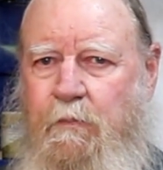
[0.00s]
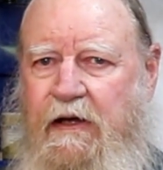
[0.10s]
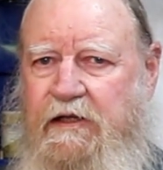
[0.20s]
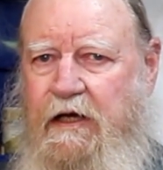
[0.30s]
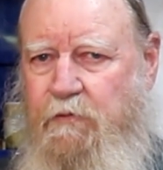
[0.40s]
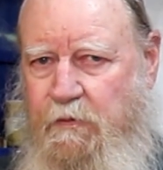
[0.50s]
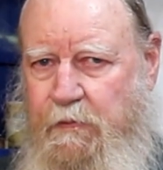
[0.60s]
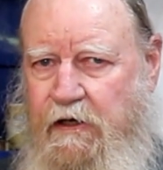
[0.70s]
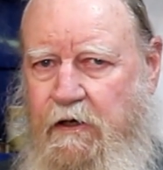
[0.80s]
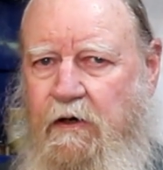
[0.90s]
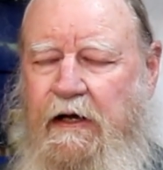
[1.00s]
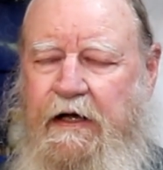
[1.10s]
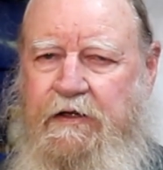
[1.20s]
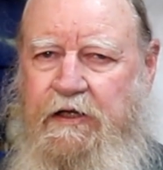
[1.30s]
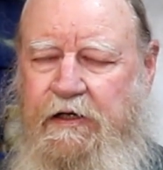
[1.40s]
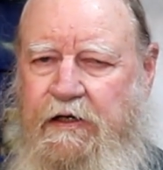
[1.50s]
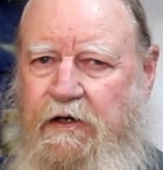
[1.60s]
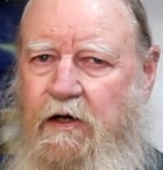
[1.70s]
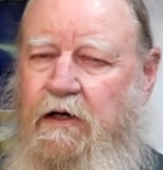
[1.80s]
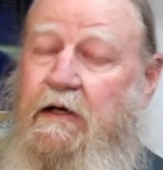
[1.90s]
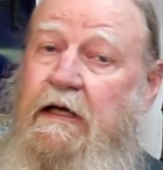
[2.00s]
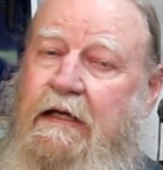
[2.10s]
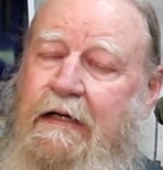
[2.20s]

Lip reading: make that repair, and then get on.